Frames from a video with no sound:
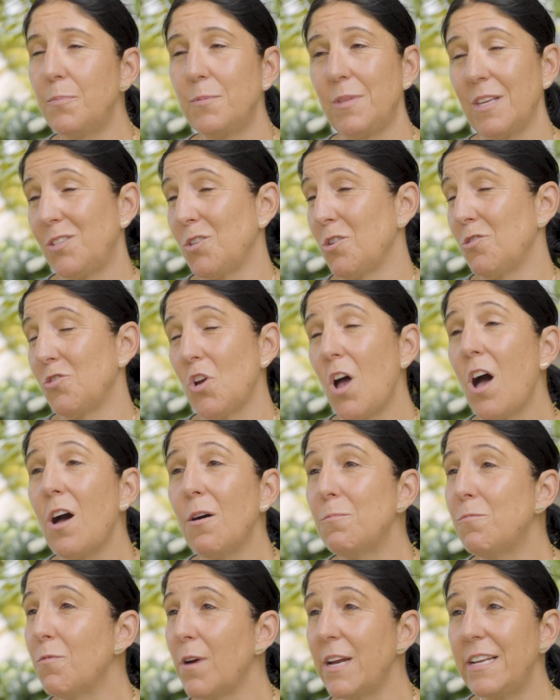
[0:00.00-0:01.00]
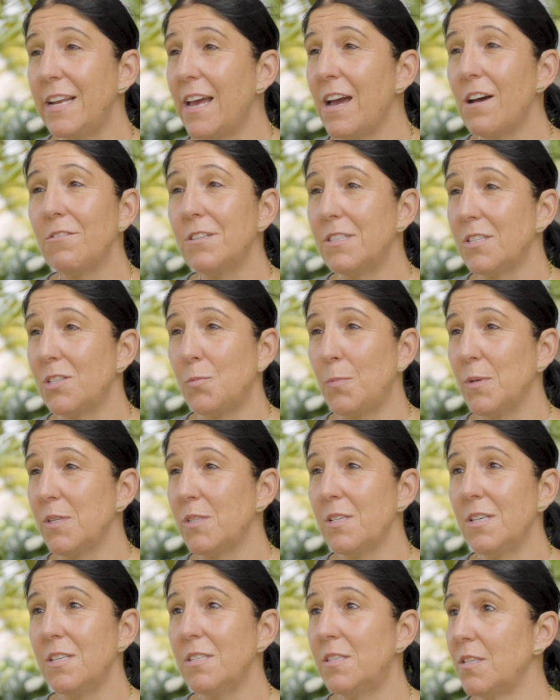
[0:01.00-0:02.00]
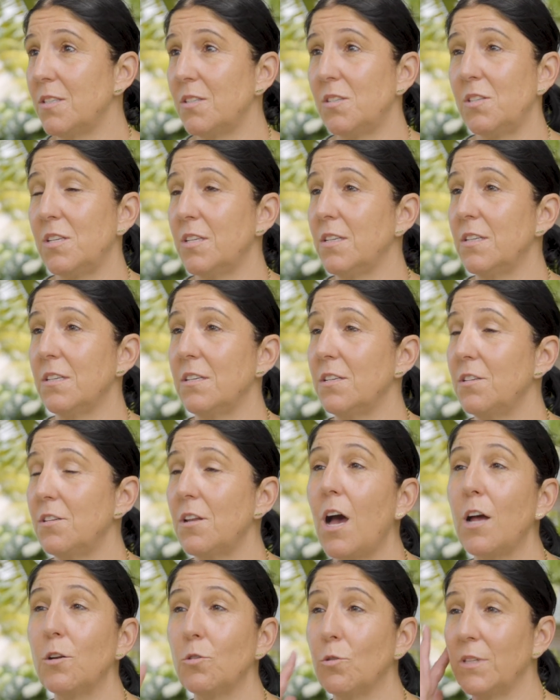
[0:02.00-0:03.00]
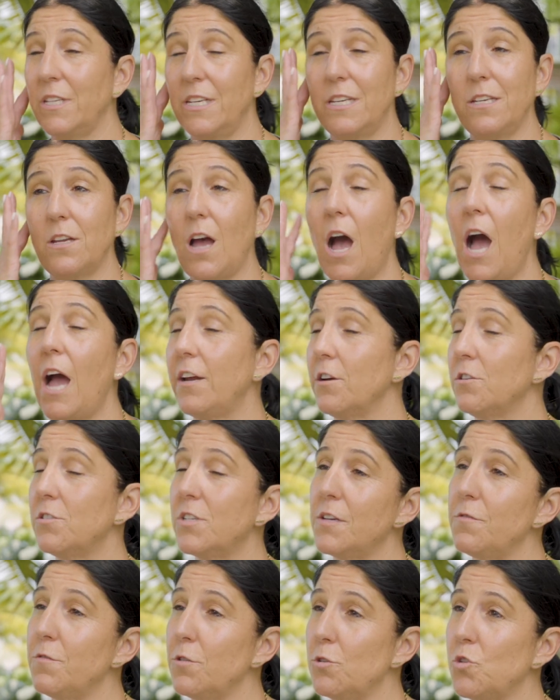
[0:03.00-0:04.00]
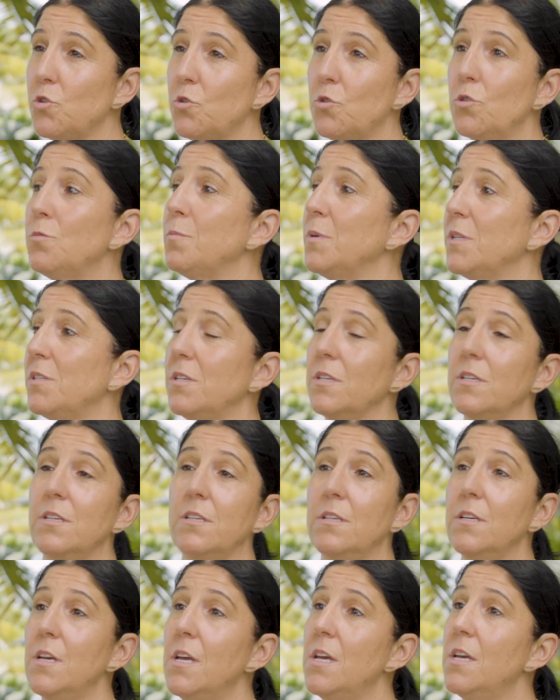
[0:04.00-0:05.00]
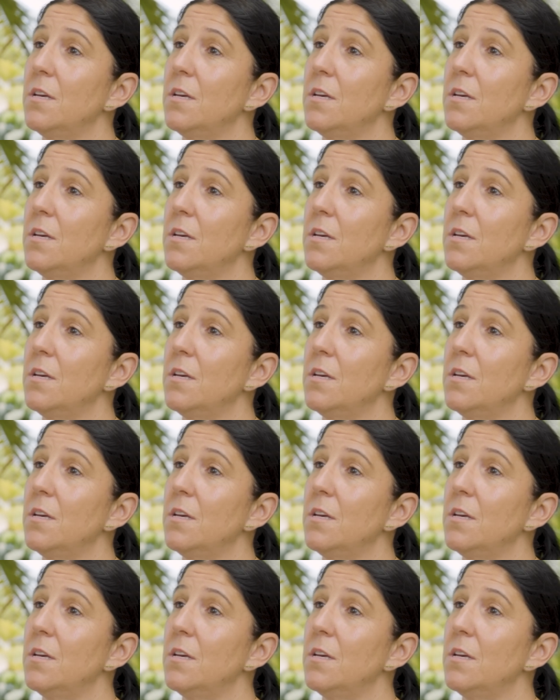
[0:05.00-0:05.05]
That's our job right now in this business, is to not only hire diverse crew, but to